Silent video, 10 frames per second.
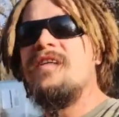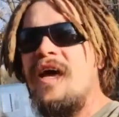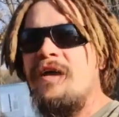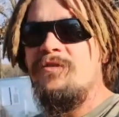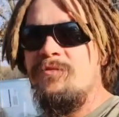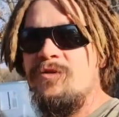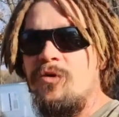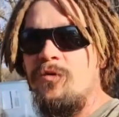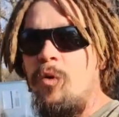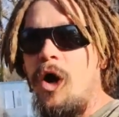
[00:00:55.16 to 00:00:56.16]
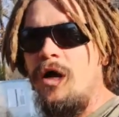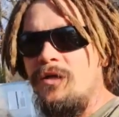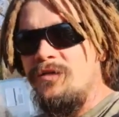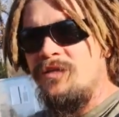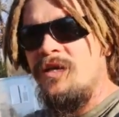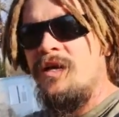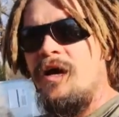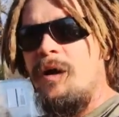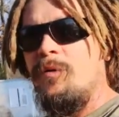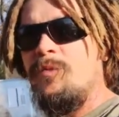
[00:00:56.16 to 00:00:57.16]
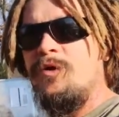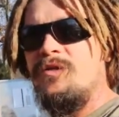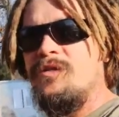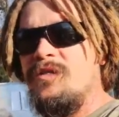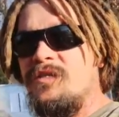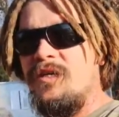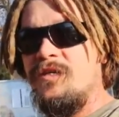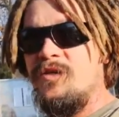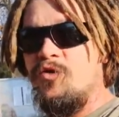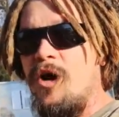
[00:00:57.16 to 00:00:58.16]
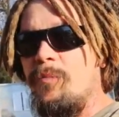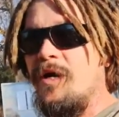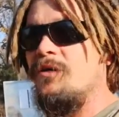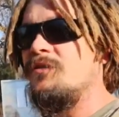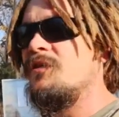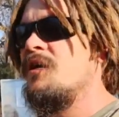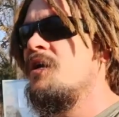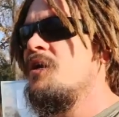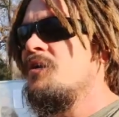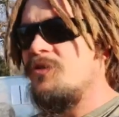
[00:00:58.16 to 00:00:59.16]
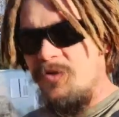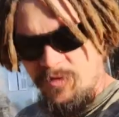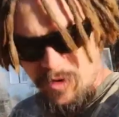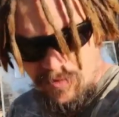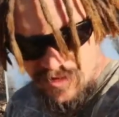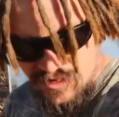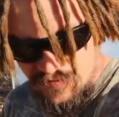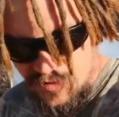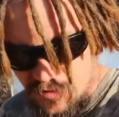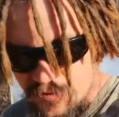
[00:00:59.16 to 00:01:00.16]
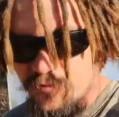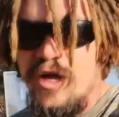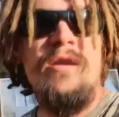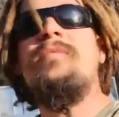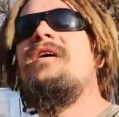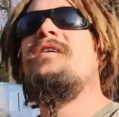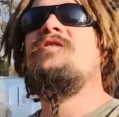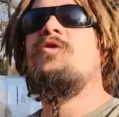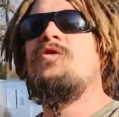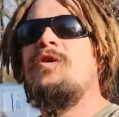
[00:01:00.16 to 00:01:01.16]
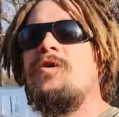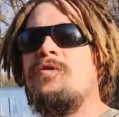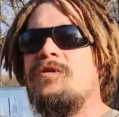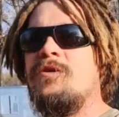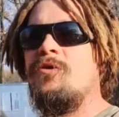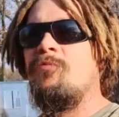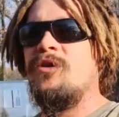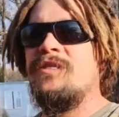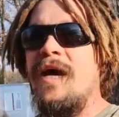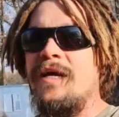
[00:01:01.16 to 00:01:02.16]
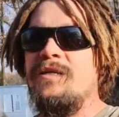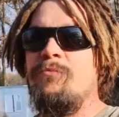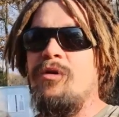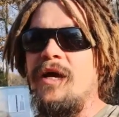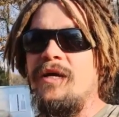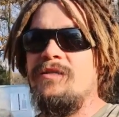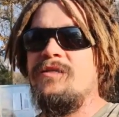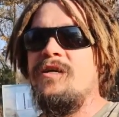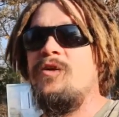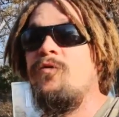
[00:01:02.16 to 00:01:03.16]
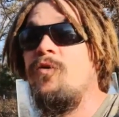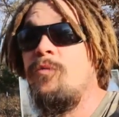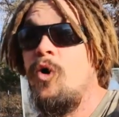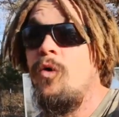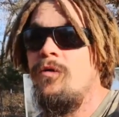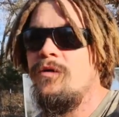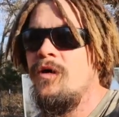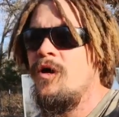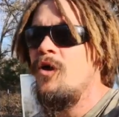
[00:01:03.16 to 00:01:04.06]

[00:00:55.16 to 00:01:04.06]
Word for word: it's going to have some sort of walls. I'm going to be using six straw bales. So the purpose of a cold frame is usually used to protect plants either from cold